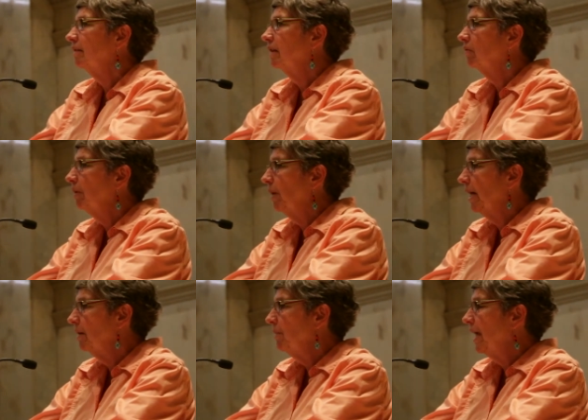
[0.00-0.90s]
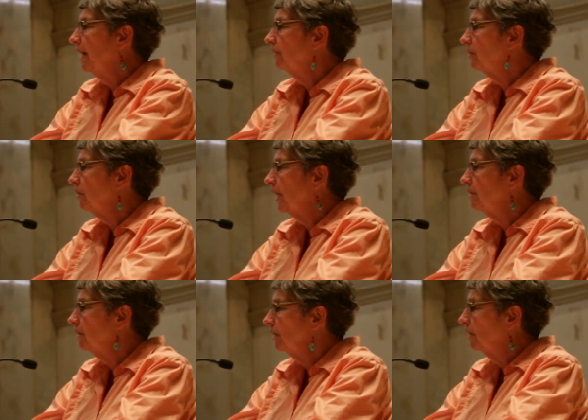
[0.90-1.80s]
the repairman
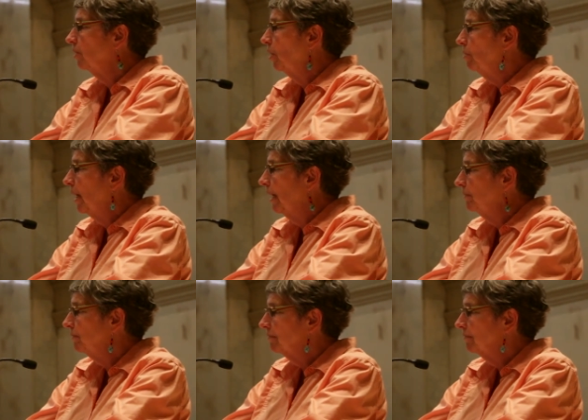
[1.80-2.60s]
said to Yo Yo Ma,